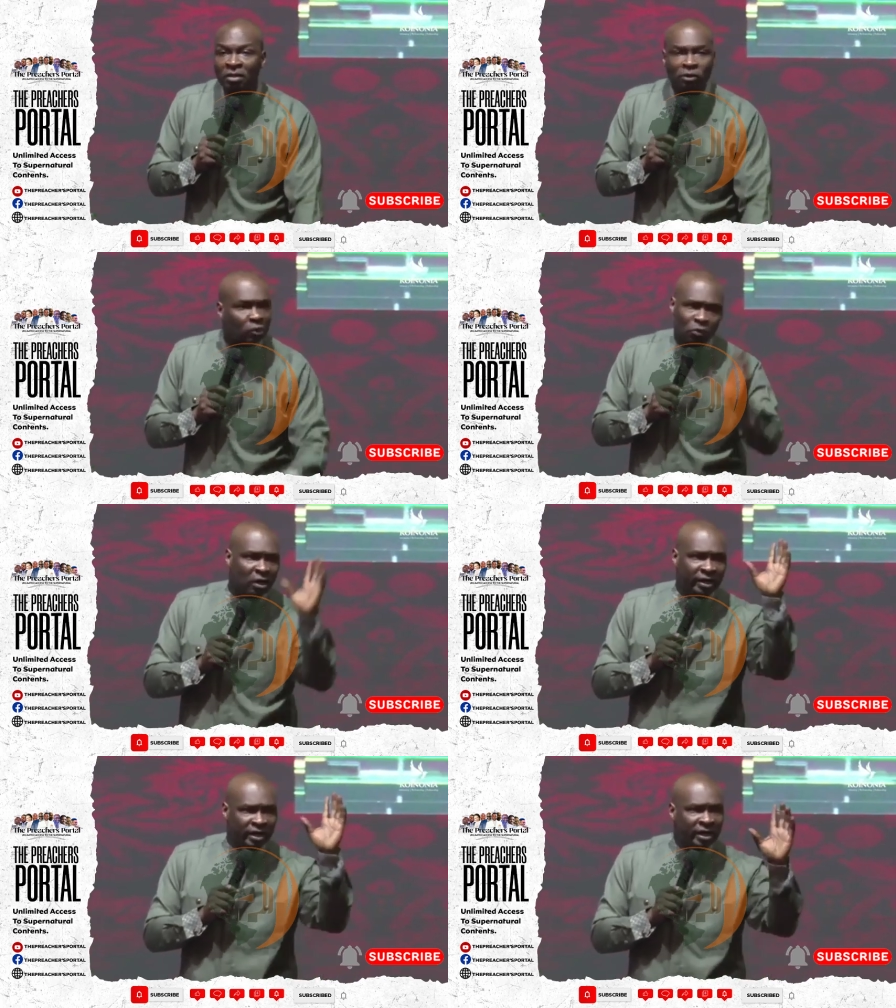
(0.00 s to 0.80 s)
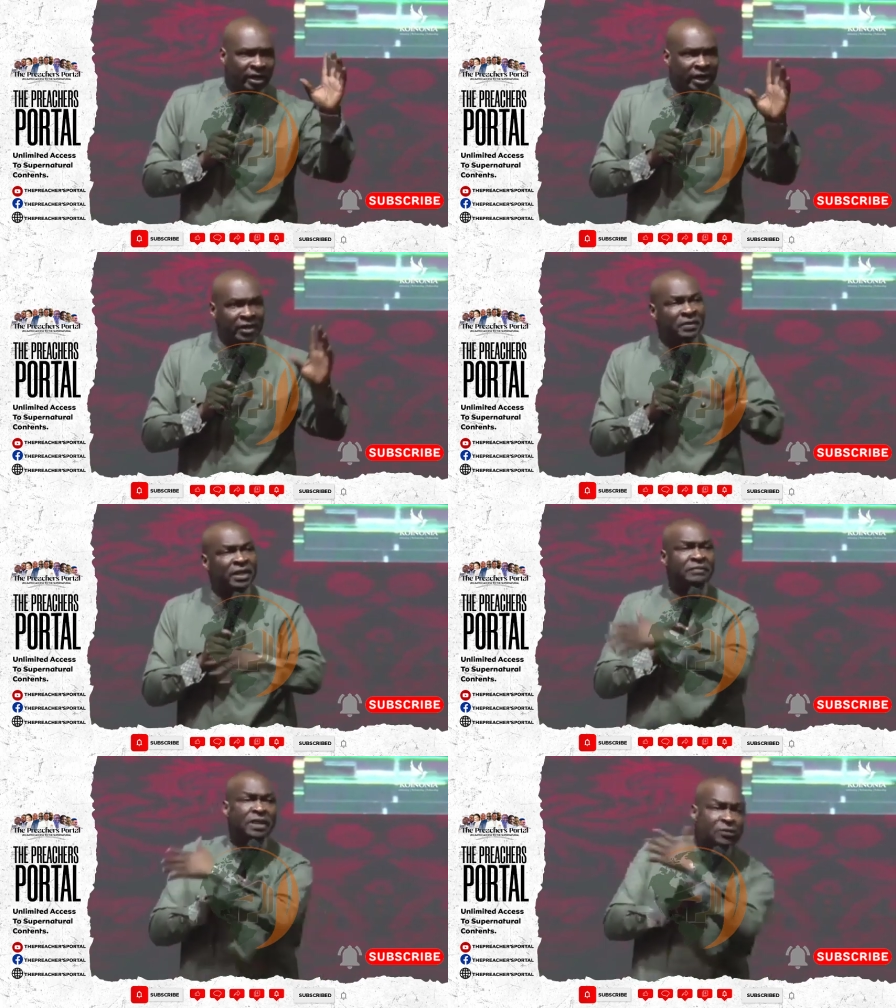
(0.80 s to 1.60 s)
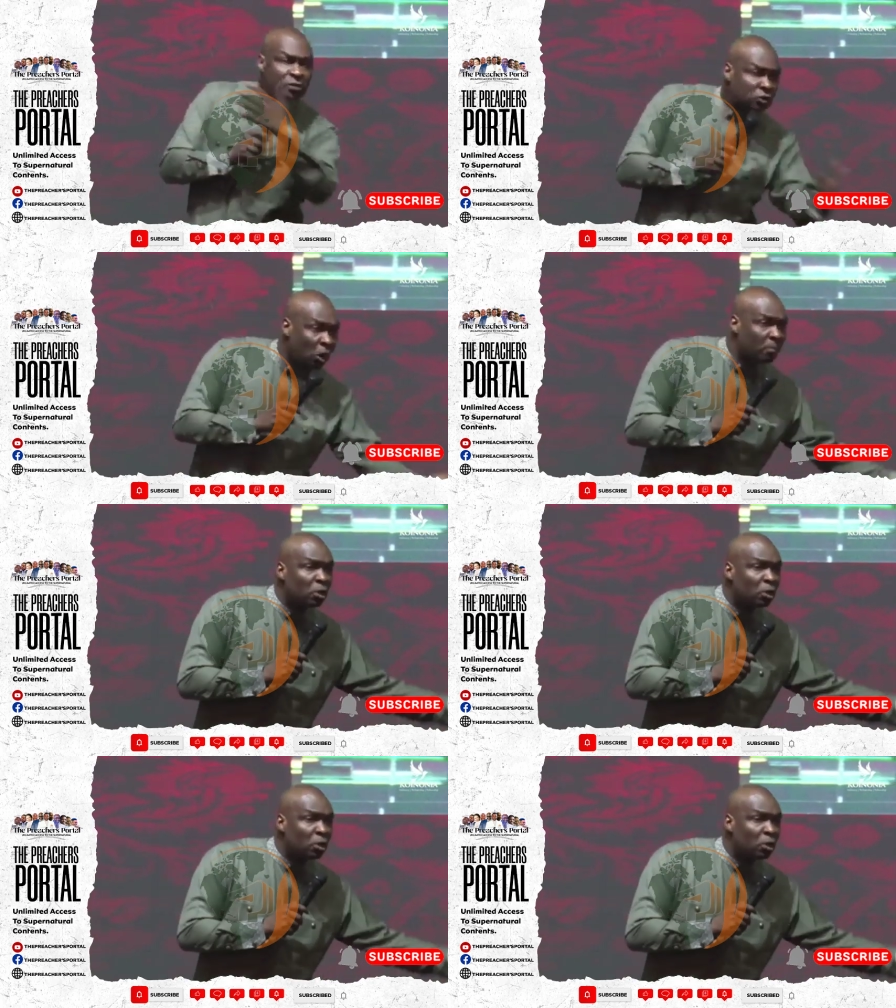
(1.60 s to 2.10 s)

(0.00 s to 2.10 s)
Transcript: don't worry even if the storm